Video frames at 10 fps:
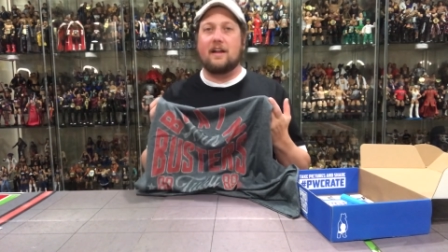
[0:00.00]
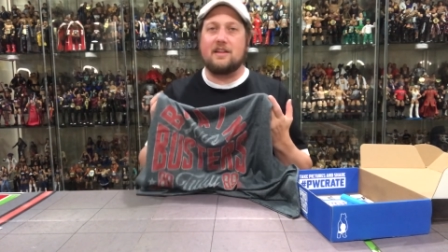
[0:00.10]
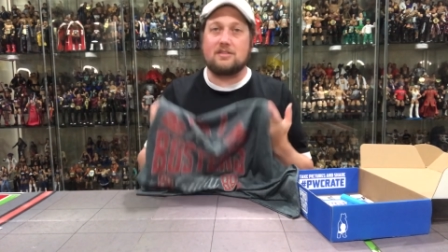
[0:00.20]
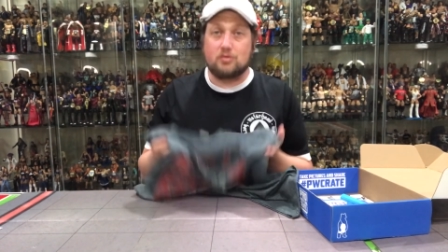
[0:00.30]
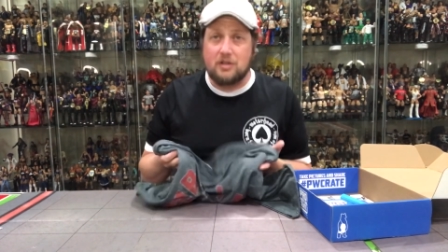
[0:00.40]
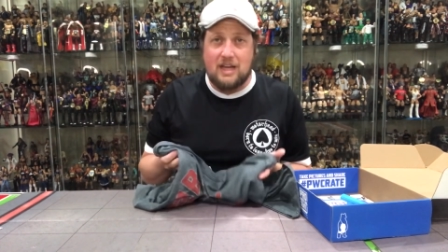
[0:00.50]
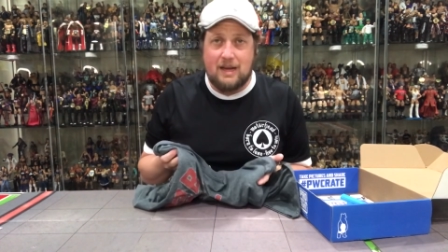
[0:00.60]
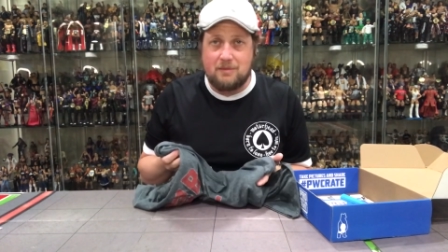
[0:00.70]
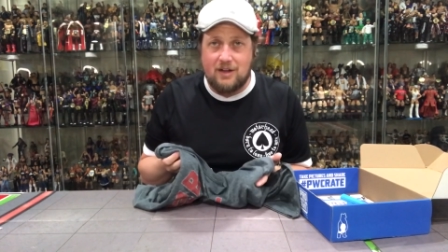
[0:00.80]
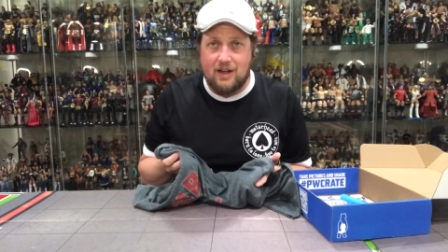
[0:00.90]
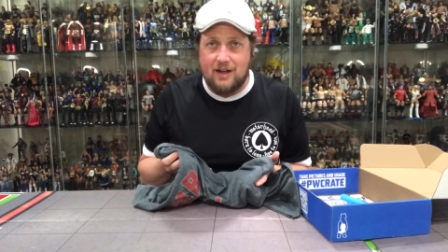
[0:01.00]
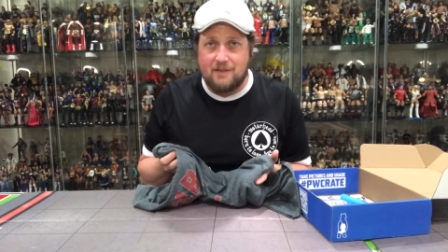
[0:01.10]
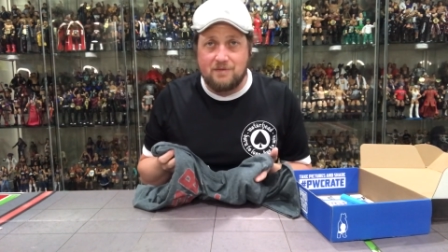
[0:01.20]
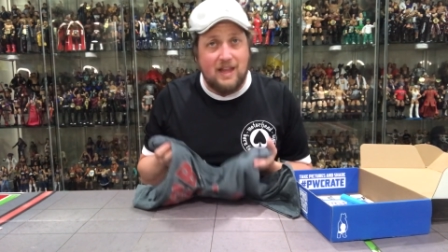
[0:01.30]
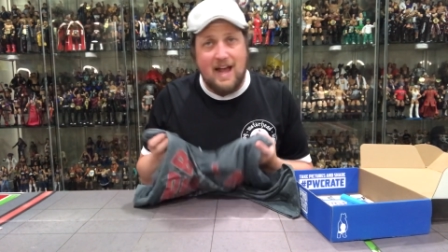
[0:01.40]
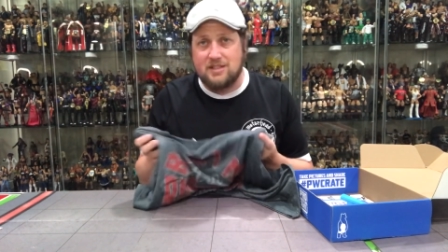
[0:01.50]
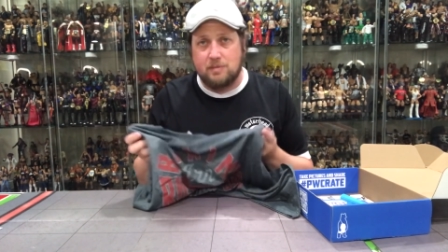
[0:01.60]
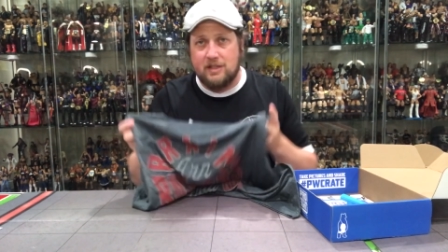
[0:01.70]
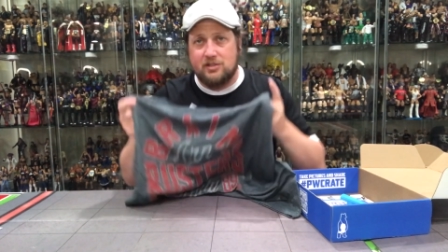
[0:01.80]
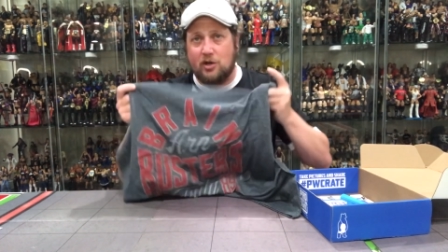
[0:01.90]
This redeemed last
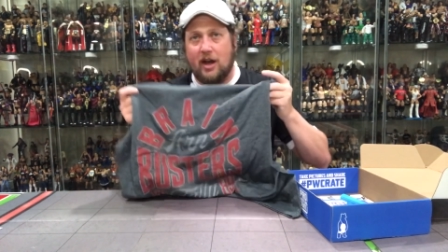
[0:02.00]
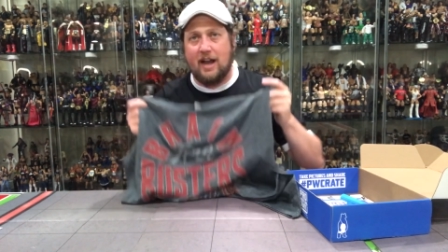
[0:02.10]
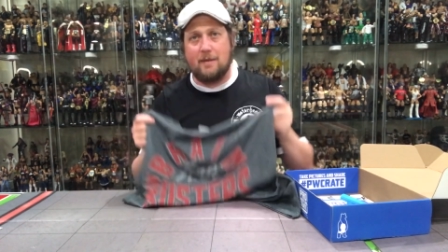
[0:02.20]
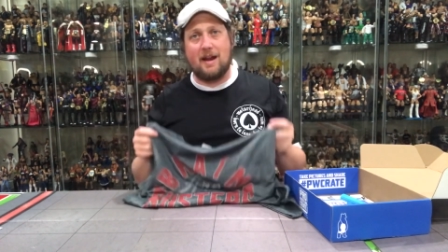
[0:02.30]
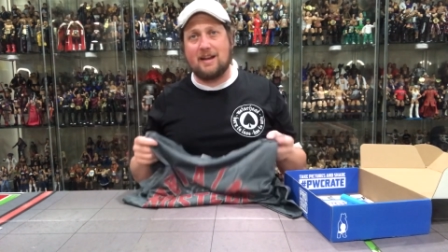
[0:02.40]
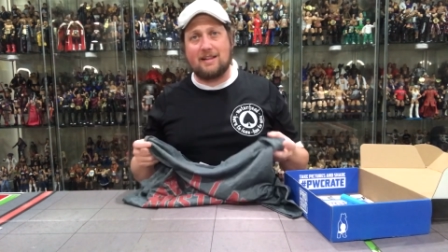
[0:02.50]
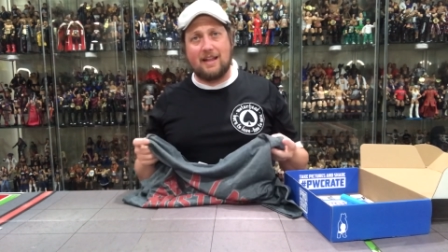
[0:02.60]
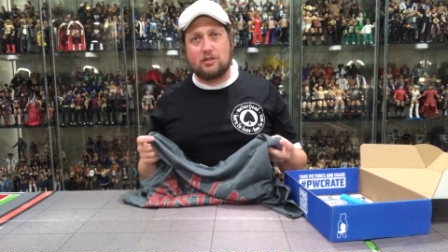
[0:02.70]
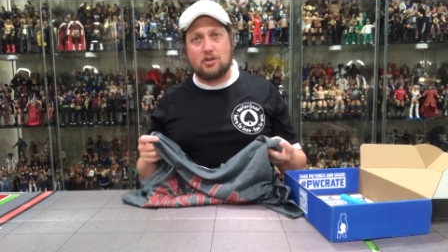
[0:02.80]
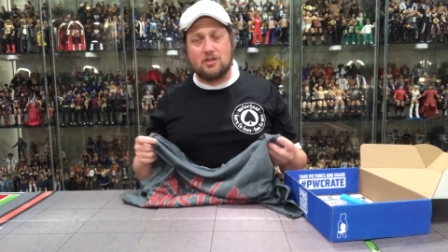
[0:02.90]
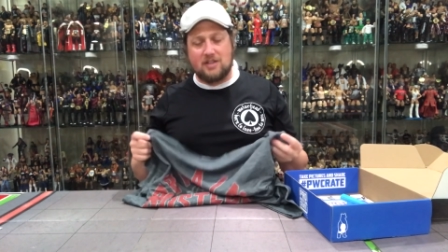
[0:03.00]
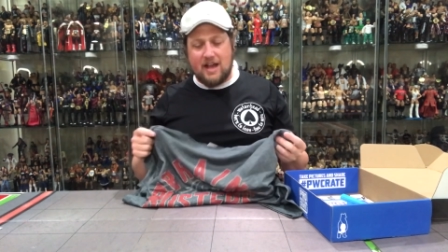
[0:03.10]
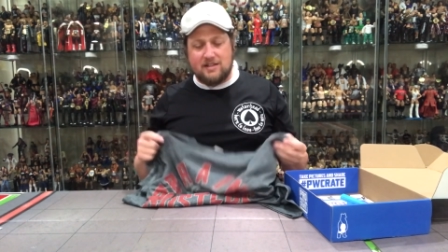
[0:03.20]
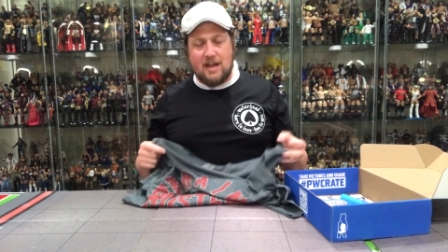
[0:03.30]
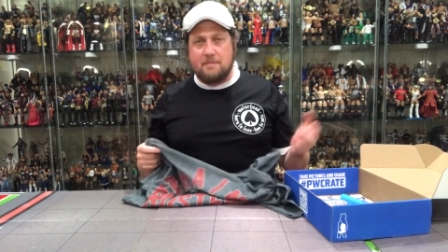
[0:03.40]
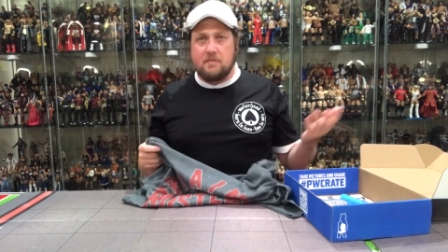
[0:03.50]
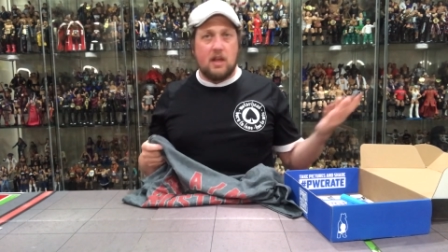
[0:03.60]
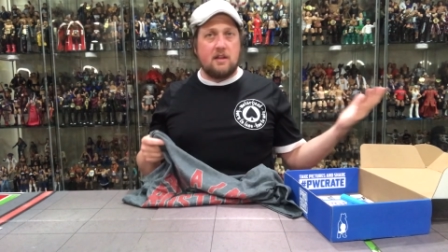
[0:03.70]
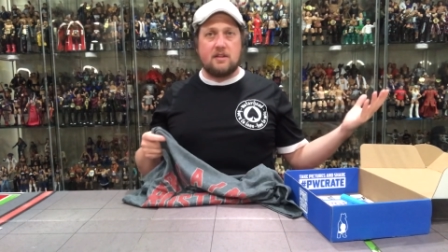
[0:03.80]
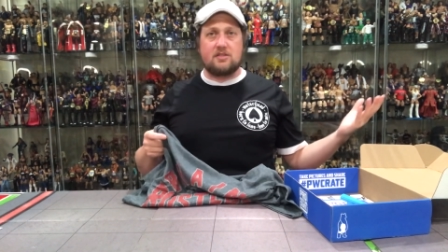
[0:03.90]
month's crate. I mean, I didn't like the shirts last time.
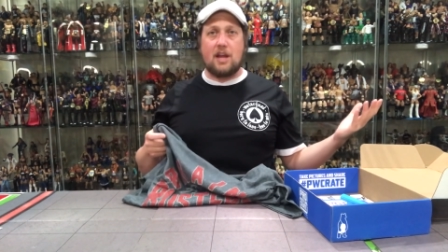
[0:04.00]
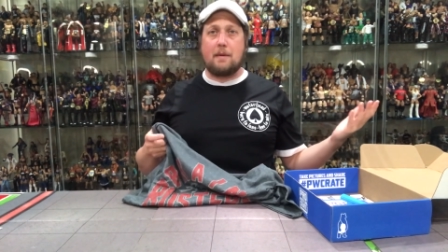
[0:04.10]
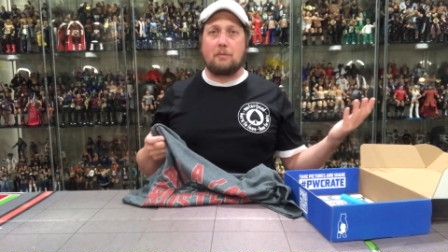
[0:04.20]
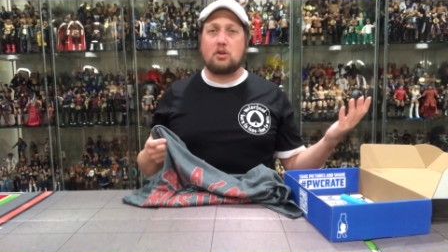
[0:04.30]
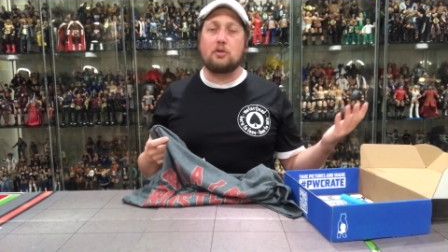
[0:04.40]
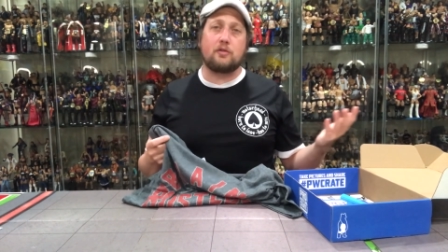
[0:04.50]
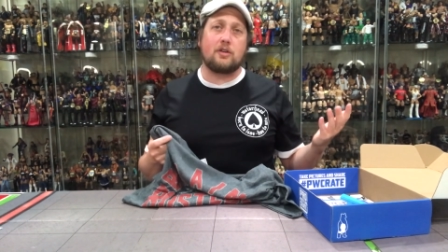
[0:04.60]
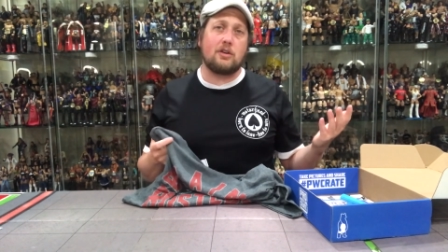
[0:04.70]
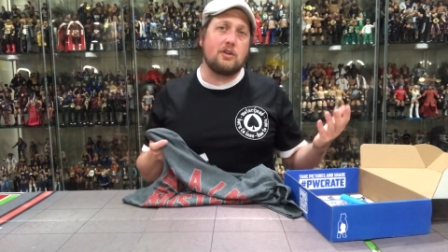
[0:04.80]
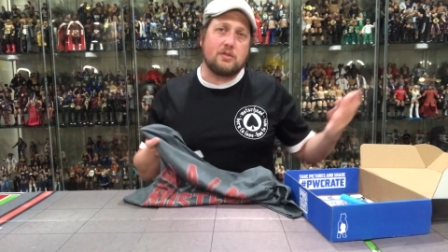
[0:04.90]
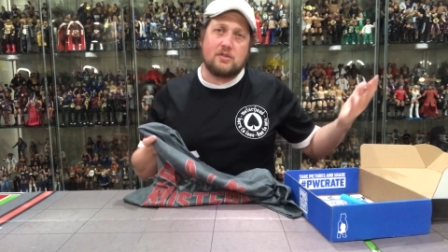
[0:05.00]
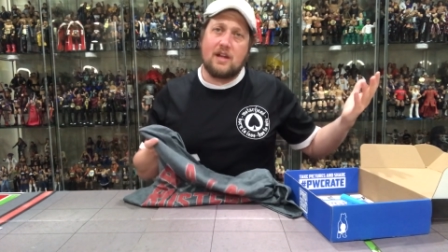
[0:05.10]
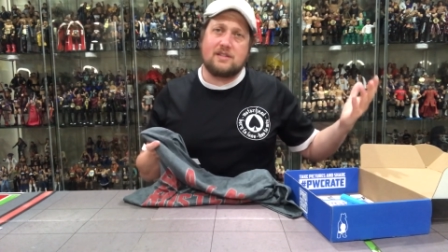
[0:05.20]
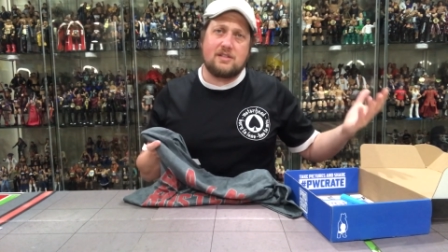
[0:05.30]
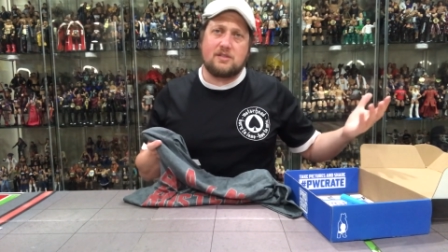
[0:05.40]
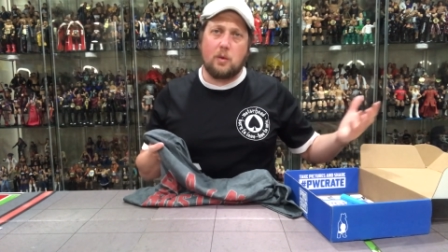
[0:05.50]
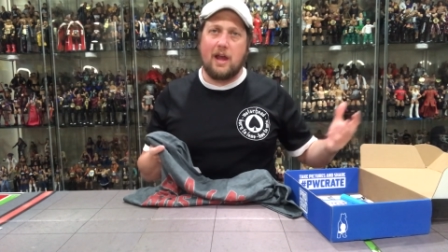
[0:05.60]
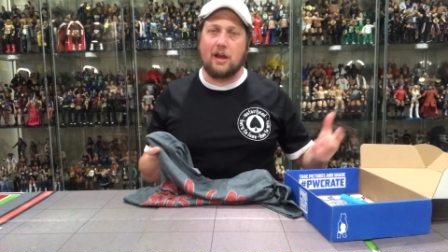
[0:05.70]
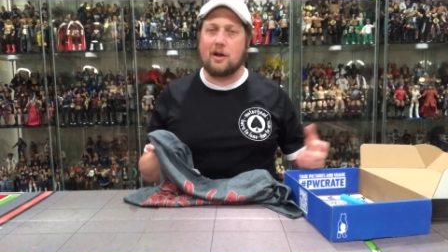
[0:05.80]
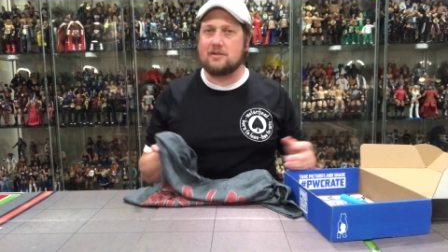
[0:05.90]
This time I'm 2 for 2. So that's just the way
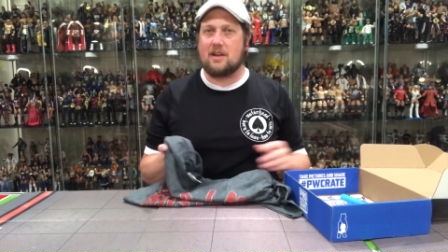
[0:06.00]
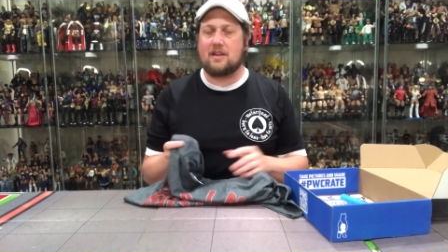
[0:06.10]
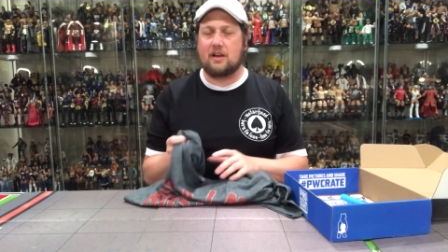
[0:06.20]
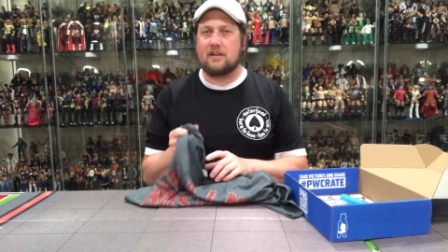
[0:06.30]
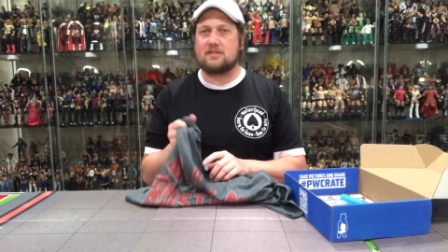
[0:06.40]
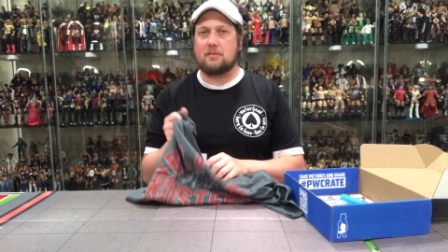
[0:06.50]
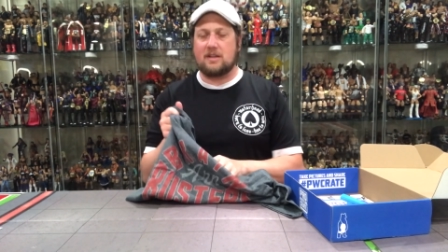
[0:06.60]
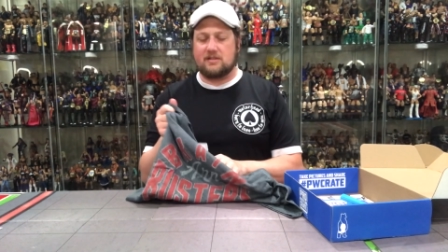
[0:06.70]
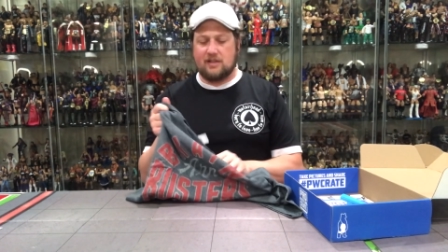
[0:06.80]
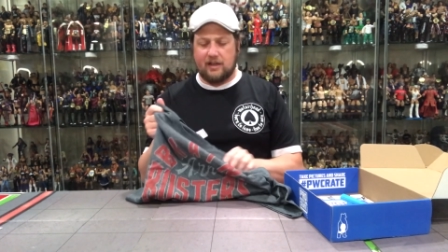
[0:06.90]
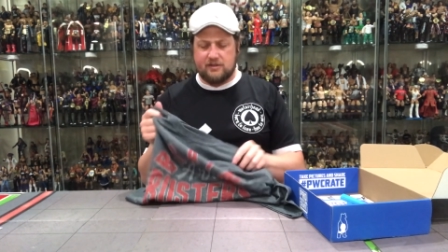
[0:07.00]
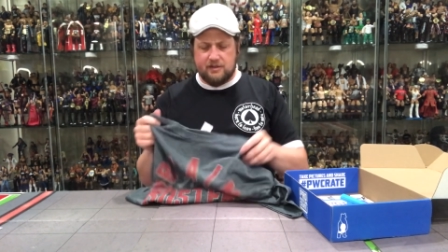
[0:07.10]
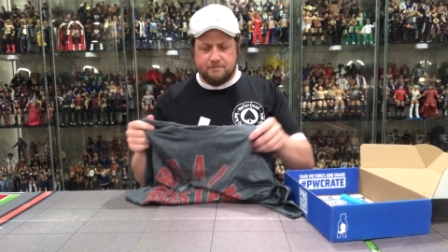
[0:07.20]
it goes, I think, on some of these things.